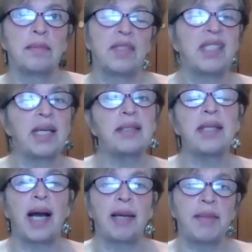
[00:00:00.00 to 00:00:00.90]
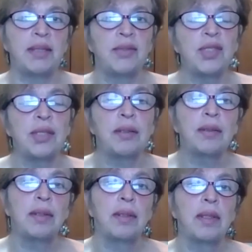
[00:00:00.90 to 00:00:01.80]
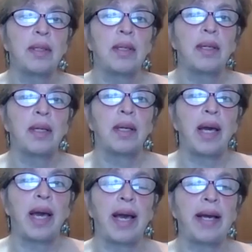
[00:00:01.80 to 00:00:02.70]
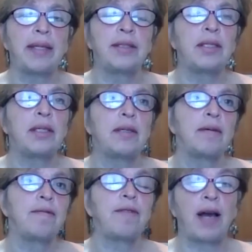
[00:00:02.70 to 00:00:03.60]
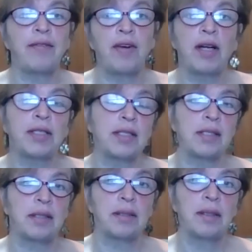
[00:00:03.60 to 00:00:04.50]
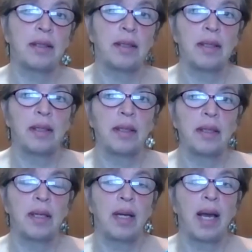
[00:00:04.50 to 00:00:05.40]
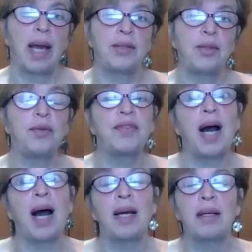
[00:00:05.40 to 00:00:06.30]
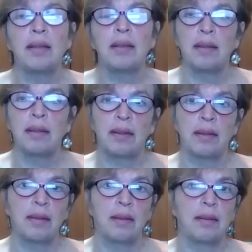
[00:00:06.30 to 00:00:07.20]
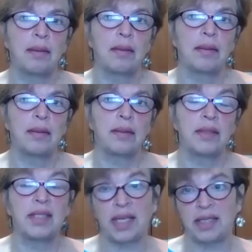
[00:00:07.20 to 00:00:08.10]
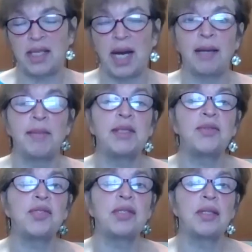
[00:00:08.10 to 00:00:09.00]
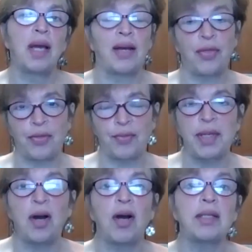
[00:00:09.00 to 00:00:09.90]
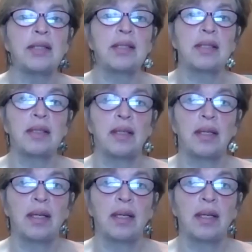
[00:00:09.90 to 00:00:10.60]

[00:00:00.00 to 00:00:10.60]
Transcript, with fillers: six diamonds and five hearts? And you've got six diamonds and three hearts.